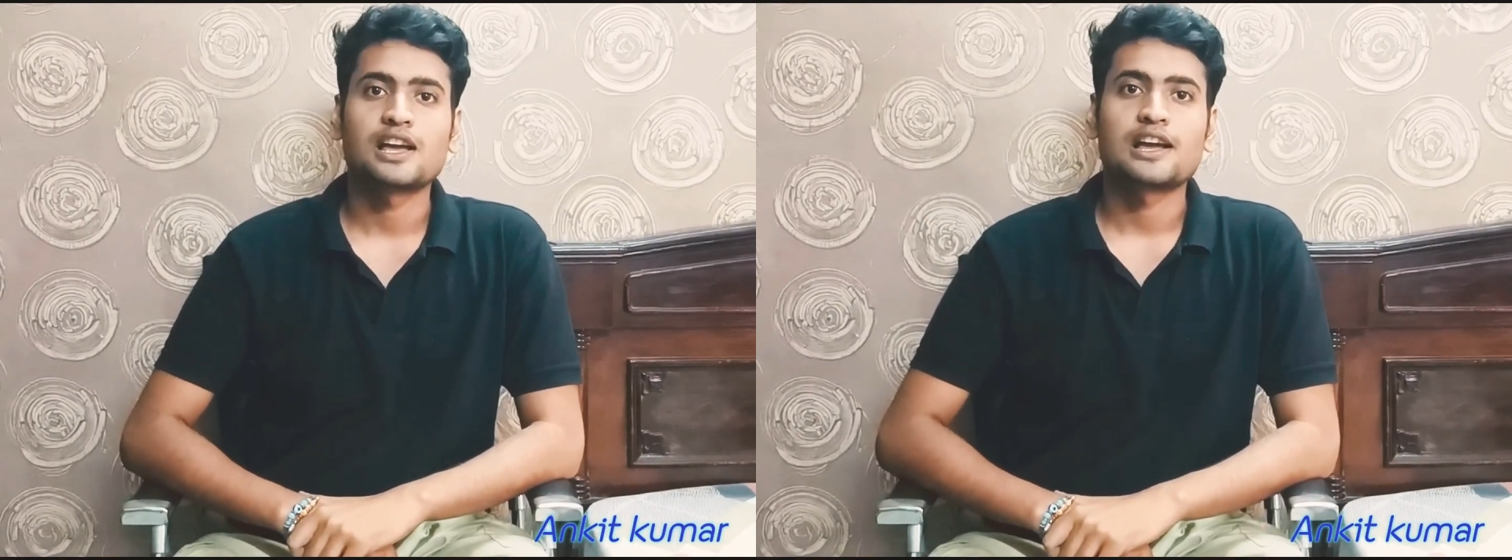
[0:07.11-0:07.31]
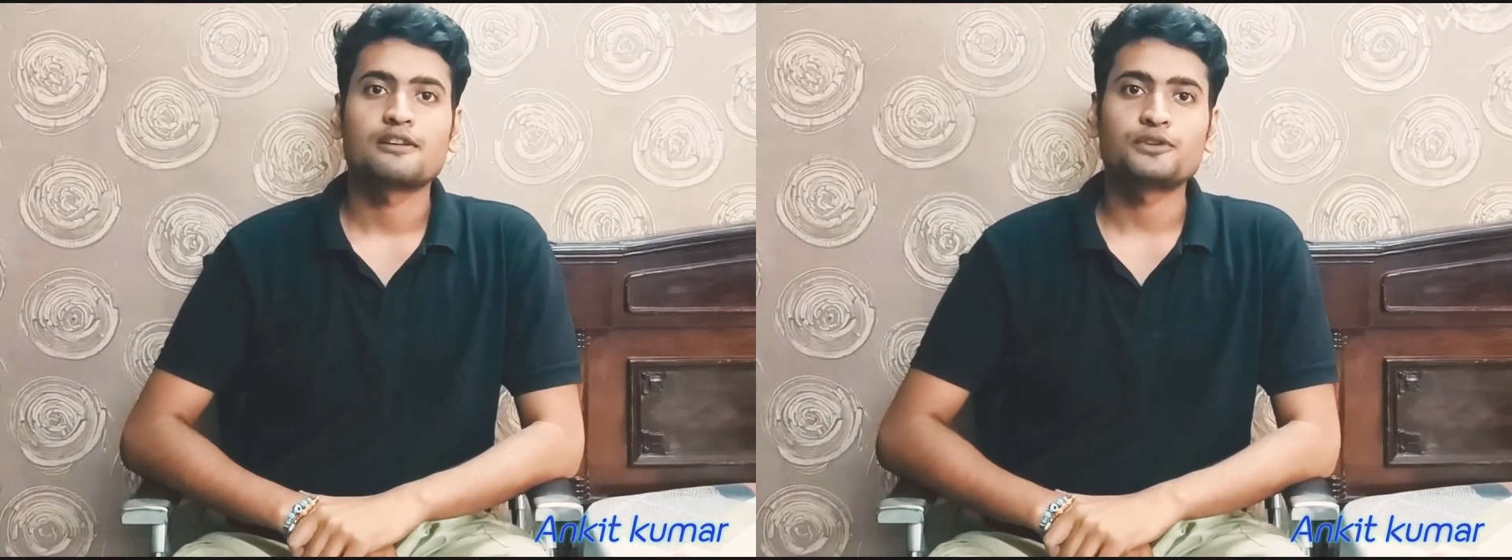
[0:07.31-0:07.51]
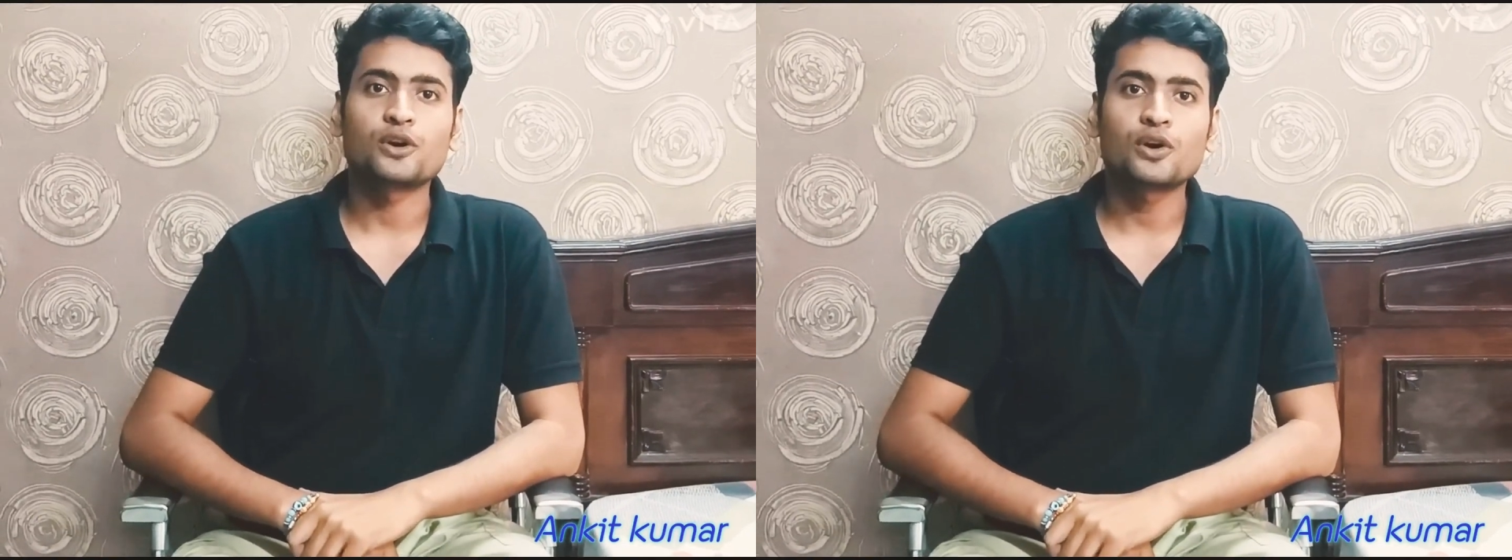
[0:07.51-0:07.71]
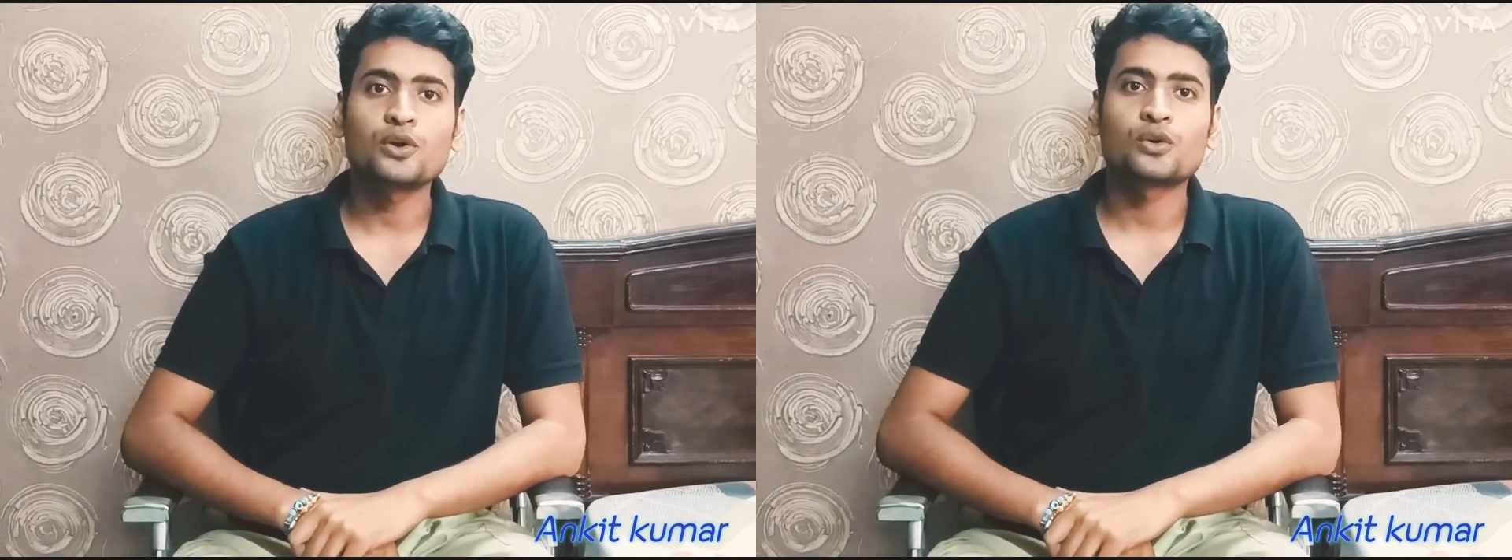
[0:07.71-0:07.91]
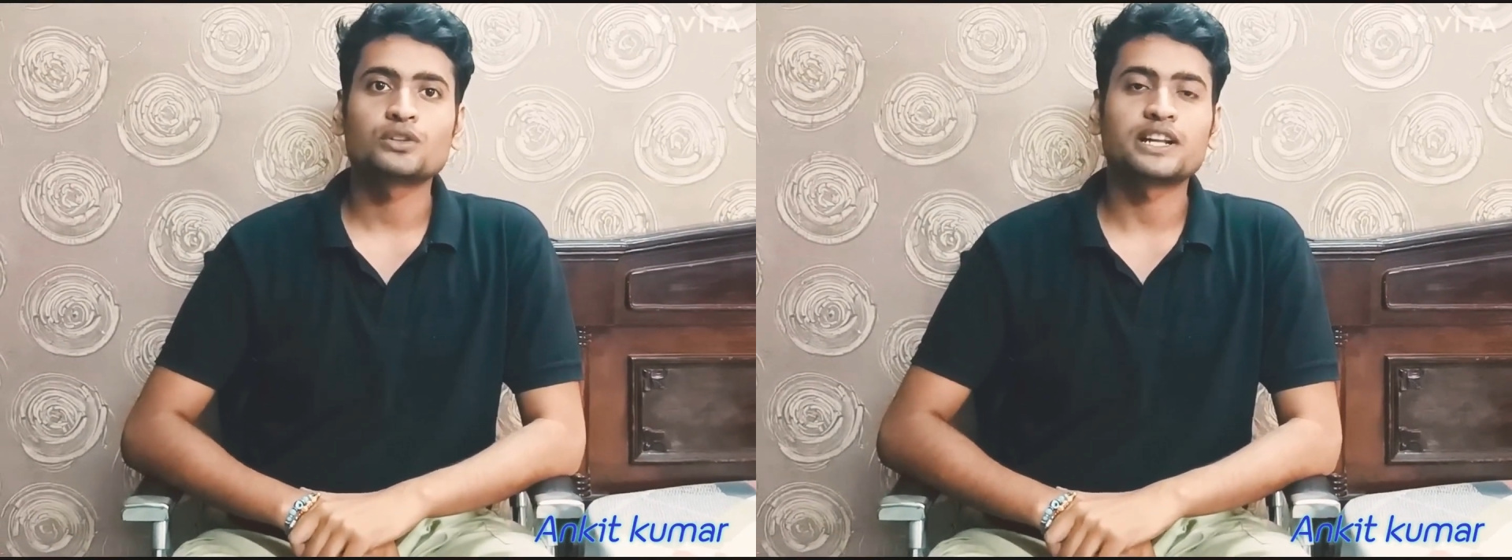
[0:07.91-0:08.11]
We all
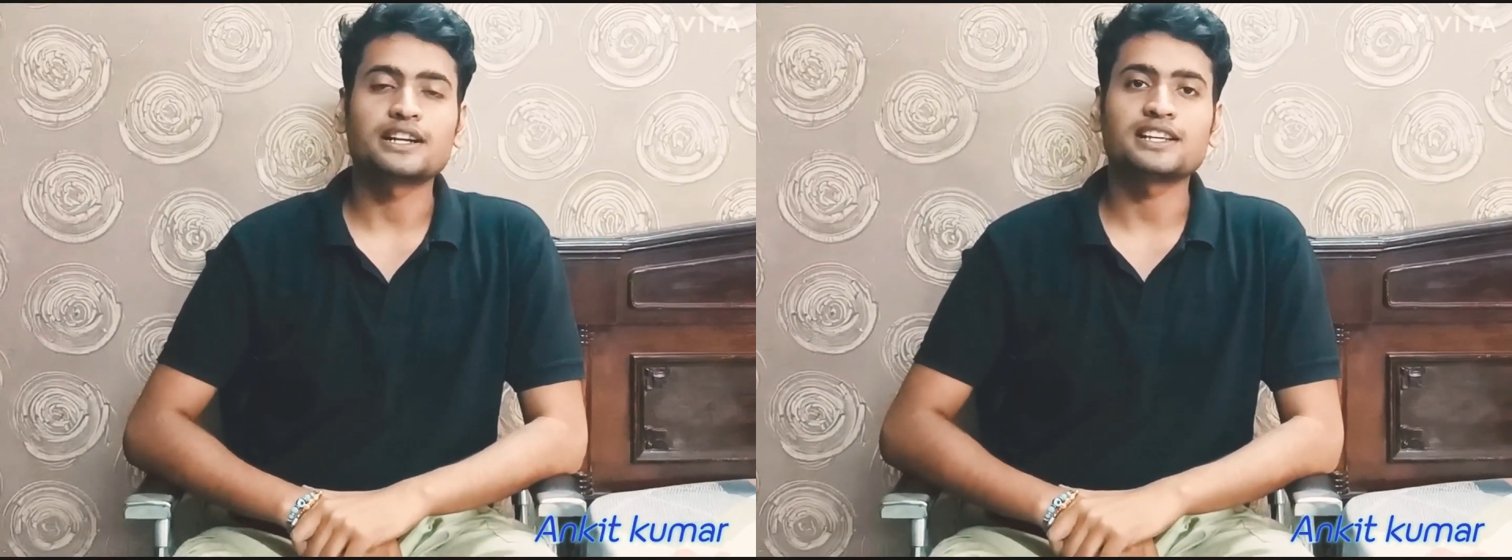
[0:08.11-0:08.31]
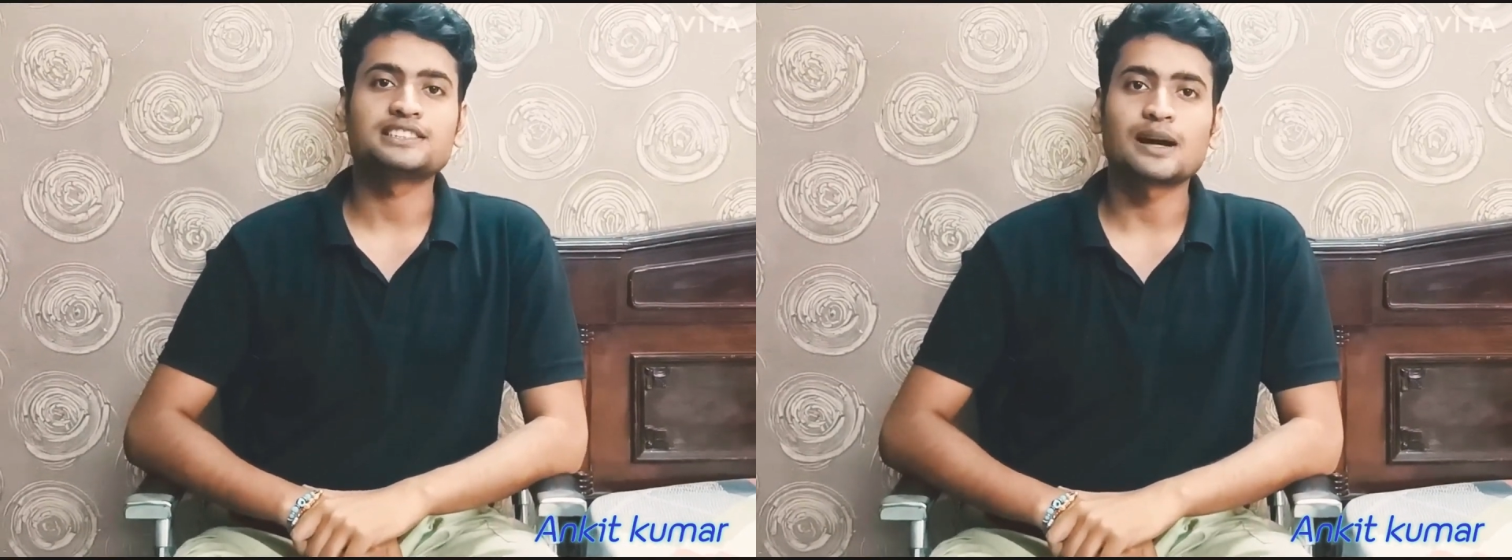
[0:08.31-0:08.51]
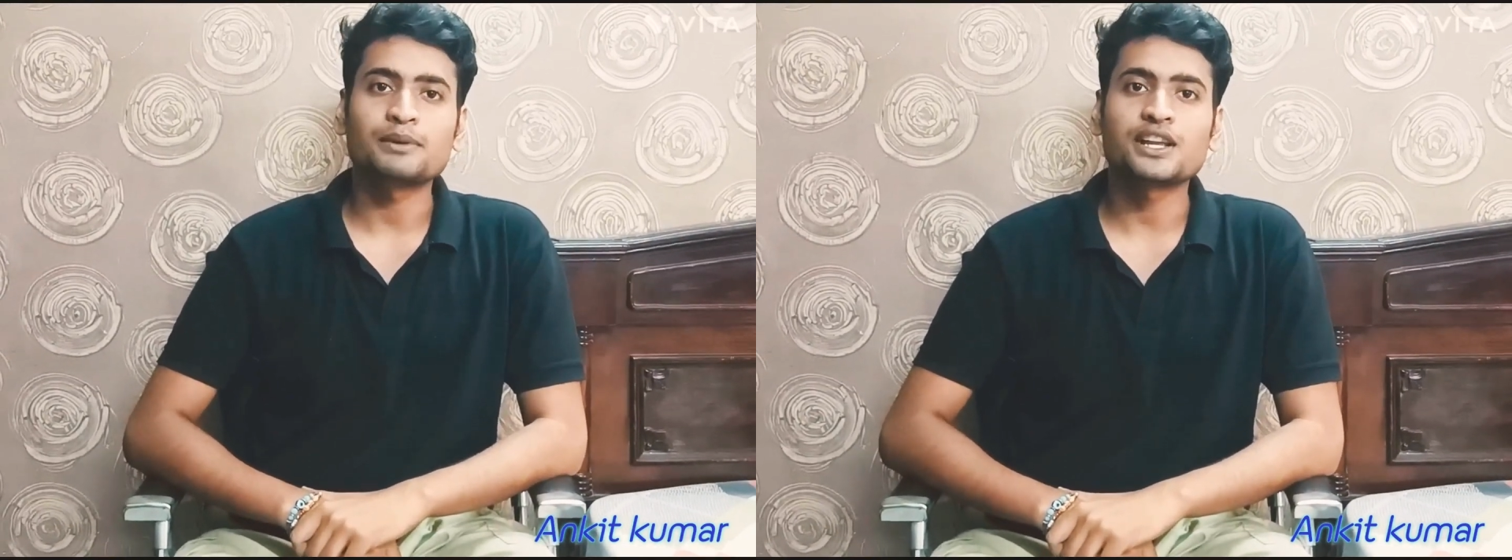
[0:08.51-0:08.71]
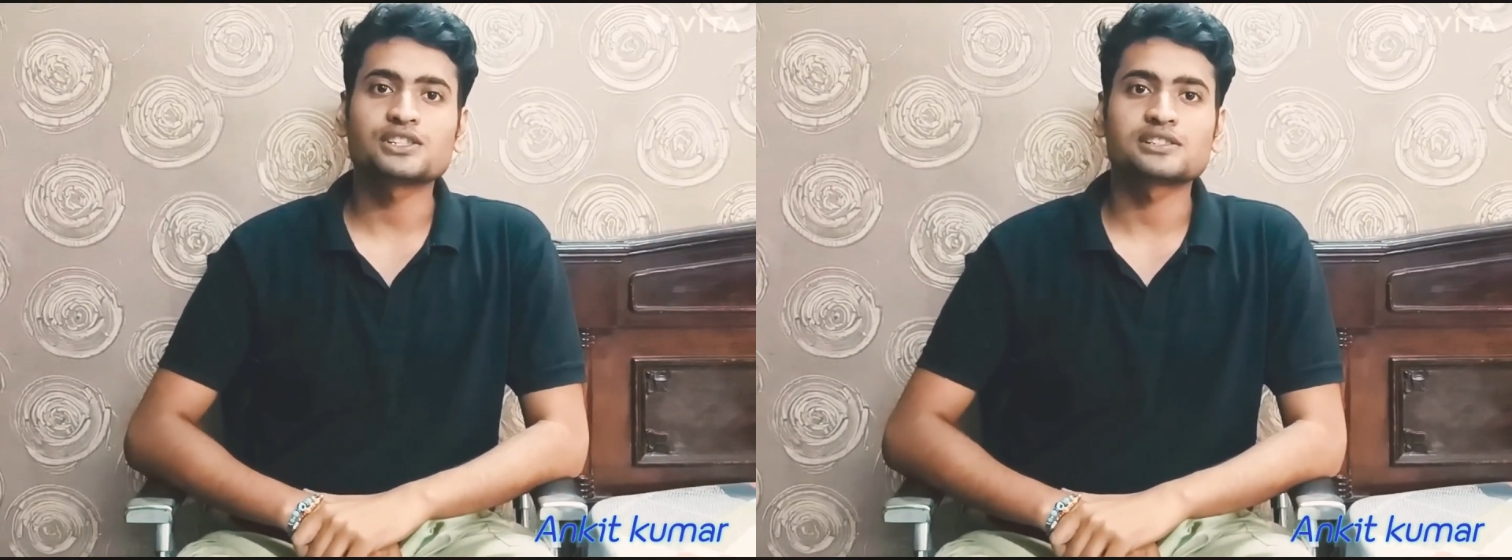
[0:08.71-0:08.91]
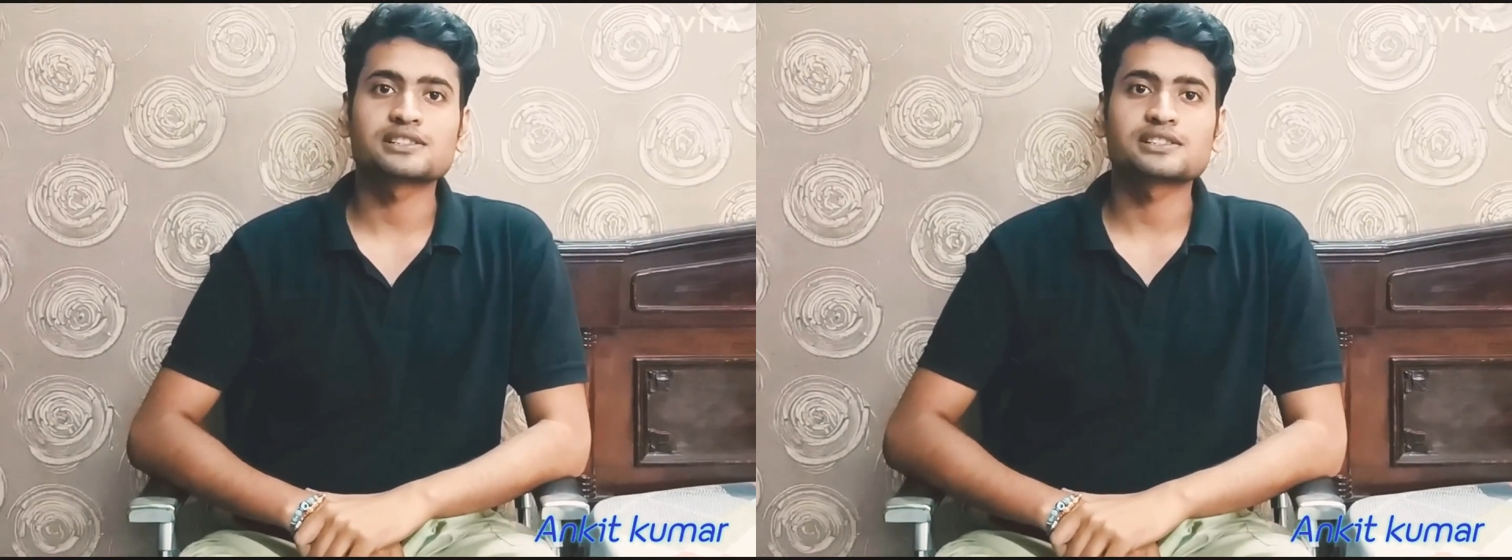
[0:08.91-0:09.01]
know that examinations